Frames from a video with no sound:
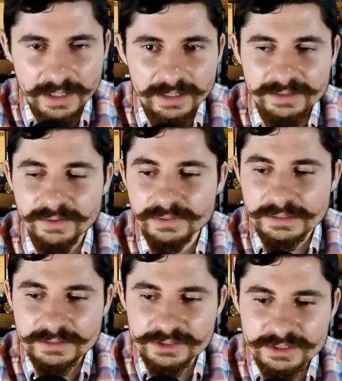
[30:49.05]
And now I
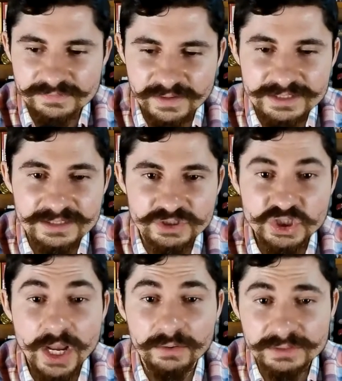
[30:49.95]
think she's facing
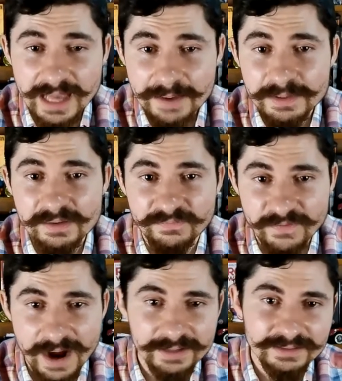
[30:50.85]
jail time and a
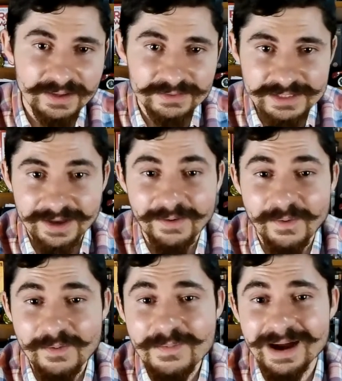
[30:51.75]
fine. And I was like,
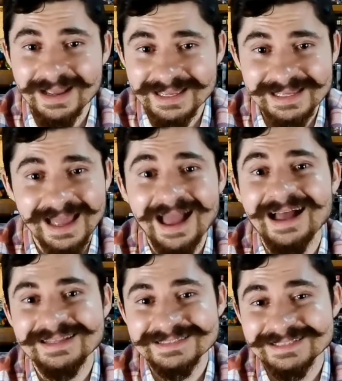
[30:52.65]
oh my
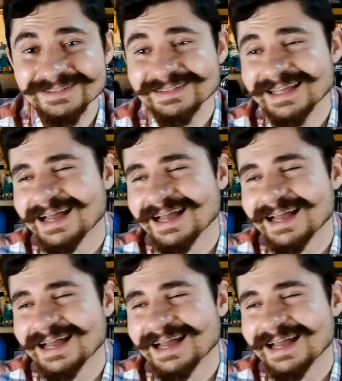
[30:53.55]
god, dude.